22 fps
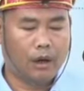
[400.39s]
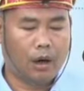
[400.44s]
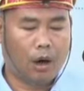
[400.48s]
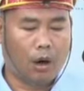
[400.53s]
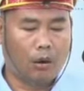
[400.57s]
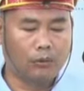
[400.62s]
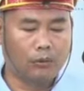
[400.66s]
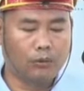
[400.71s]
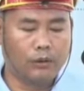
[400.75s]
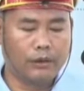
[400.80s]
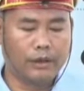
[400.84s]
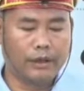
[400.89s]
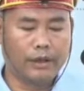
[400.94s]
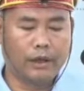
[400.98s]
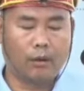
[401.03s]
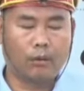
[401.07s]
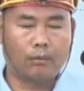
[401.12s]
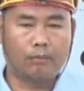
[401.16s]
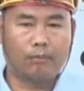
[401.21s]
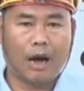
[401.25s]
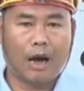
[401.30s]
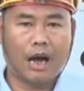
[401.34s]
honoring
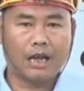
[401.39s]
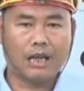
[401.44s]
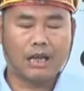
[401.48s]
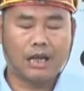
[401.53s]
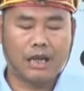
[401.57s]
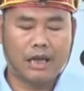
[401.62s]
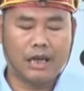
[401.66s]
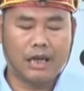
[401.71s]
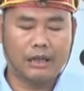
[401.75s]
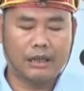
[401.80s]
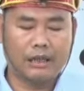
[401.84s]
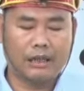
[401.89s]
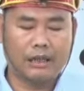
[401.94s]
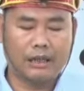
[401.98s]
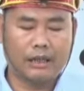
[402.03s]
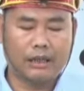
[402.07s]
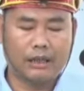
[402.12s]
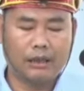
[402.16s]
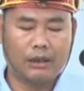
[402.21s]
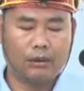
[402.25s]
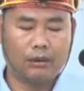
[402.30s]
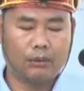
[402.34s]
our bus
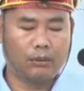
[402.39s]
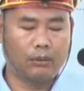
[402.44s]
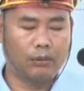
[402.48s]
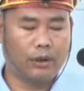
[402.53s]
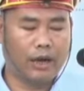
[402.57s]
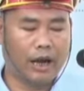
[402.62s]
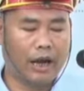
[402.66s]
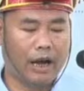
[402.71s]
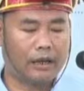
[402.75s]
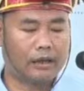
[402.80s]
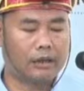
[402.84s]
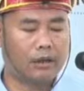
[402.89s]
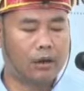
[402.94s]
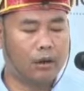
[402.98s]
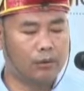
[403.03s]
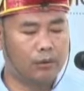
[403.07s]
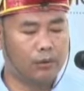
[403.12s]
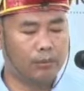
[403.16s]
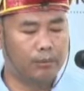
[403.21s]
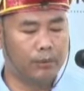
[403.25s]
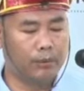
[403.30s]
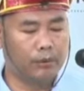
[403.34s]
leader who had
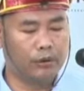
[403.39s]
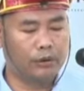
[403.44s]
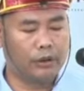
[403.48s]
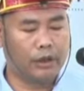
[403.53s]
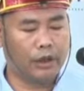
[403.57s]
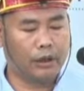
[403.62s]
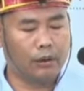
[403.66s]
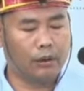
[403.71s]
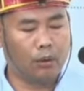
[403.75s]
contributed a